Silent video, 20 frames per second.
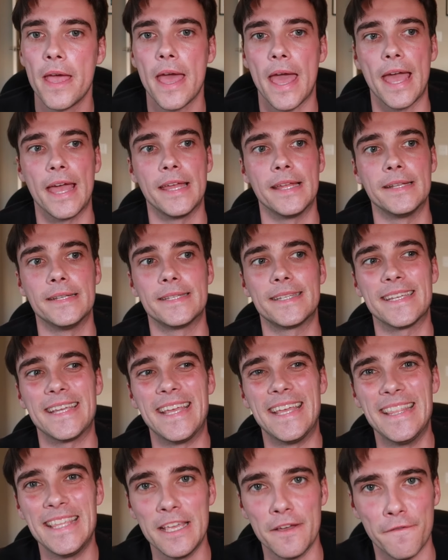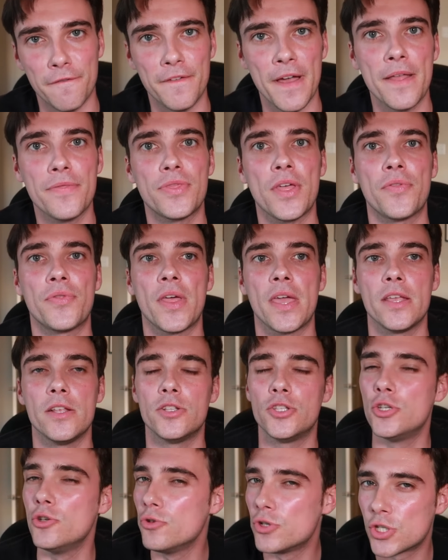And in the event that they
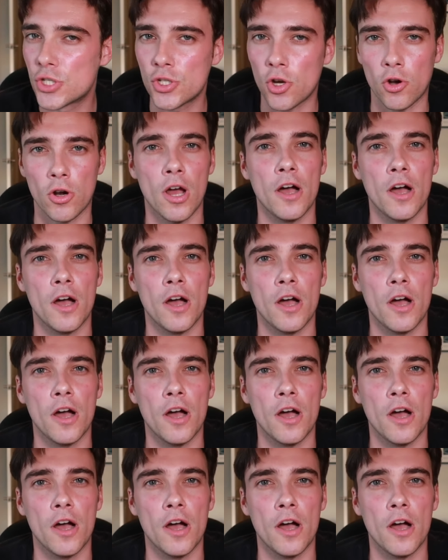do start